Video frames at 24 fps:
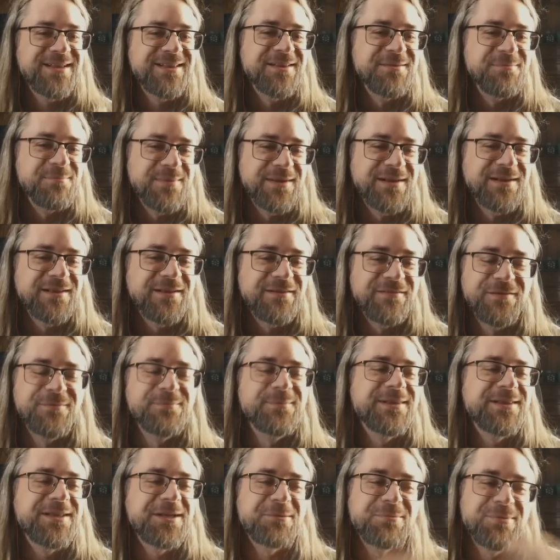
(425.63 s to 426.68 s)
in the middle of a
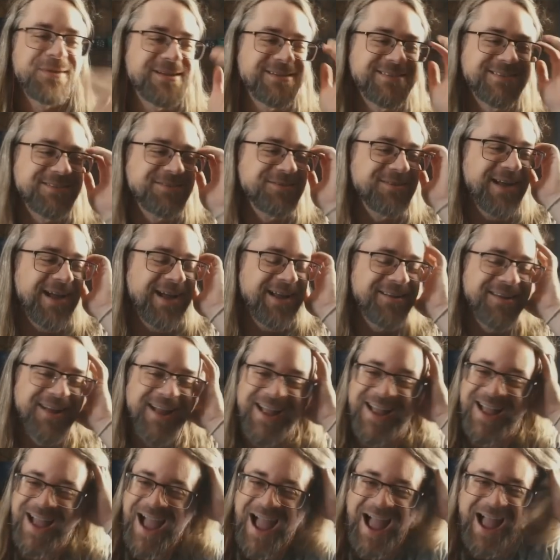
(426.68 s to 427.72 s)
Mythic Plus, dude.
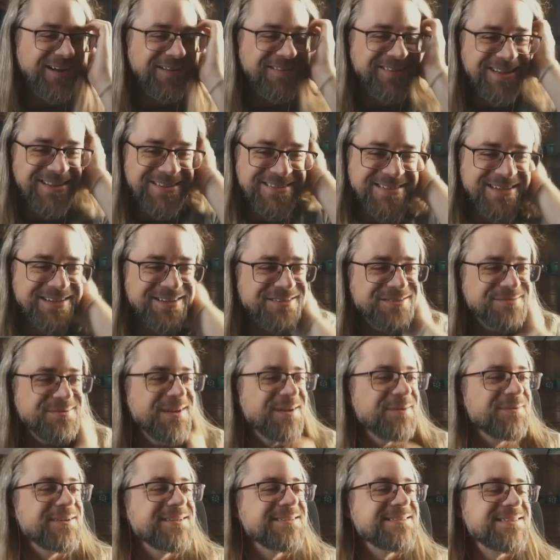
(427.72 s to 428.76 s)
All these years,
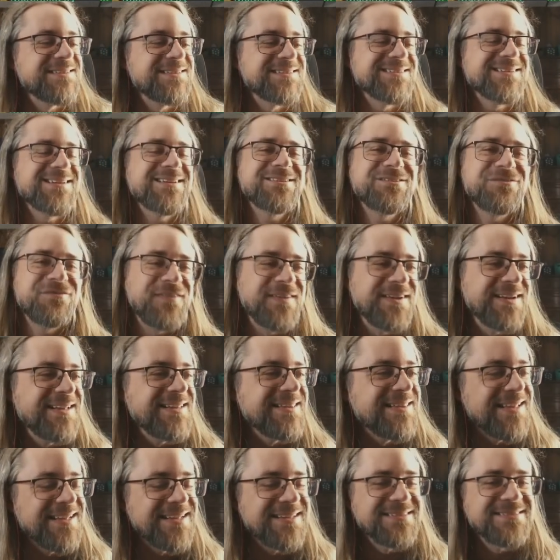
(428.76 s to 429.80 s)
man, we see such funny
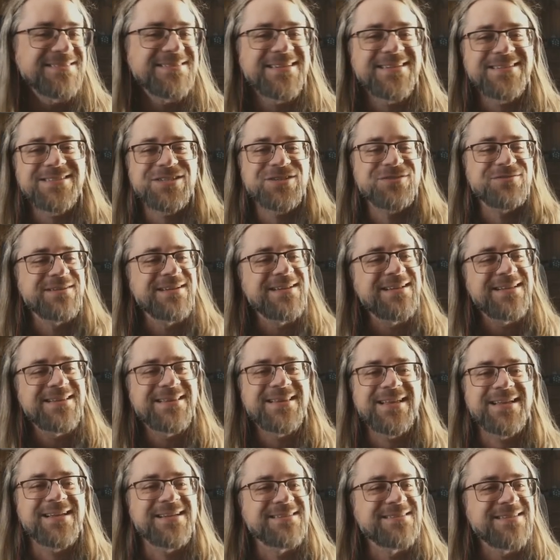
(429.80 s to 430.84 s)
things, such unique
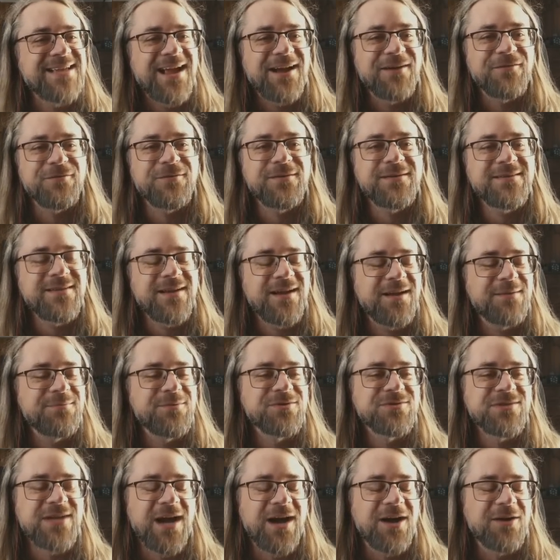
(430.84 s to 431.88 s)
things. Every time
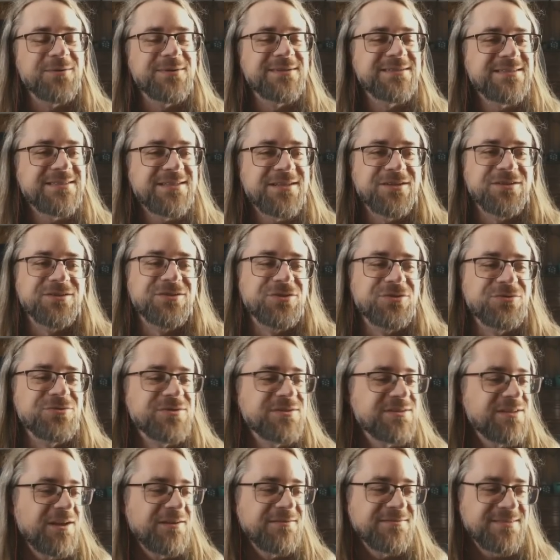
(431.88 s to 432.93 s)
there's always still new
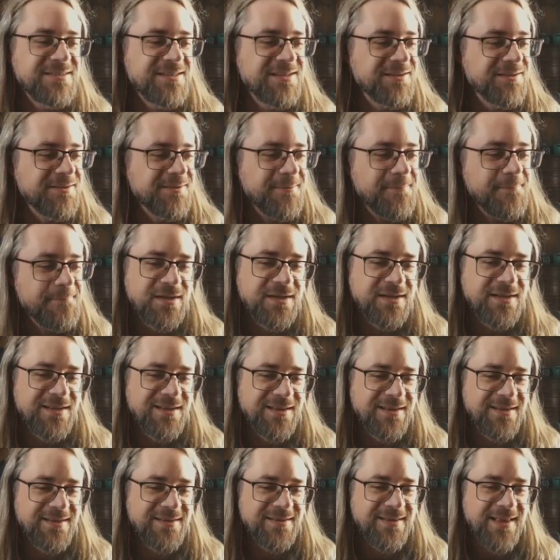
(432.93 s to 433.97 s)
stuff still. So
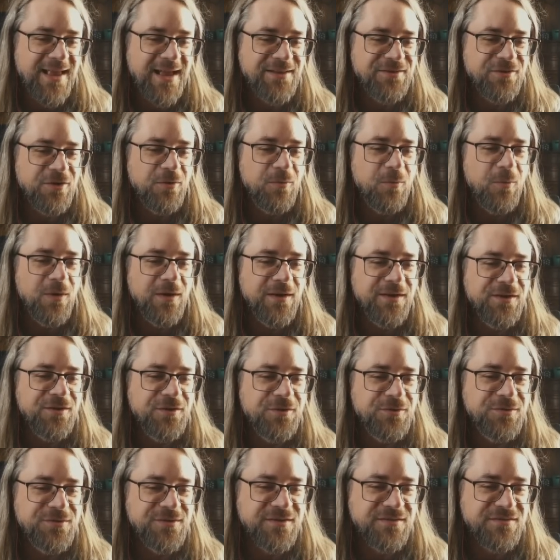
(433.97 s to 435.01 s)
I don't want
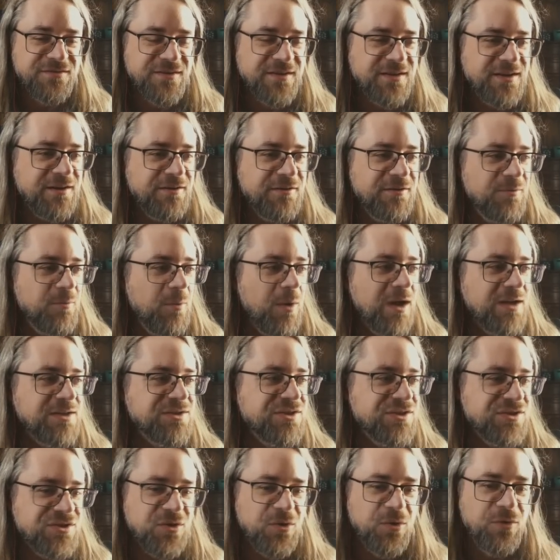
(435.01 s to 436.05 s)
you to sit here and watch
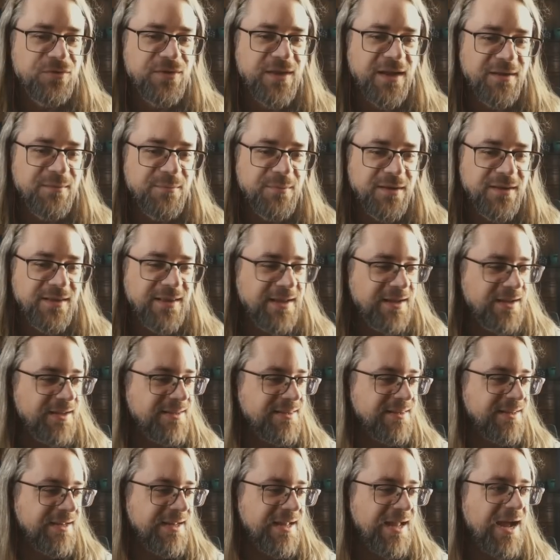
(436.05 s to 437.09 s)
this whole thing, but like, the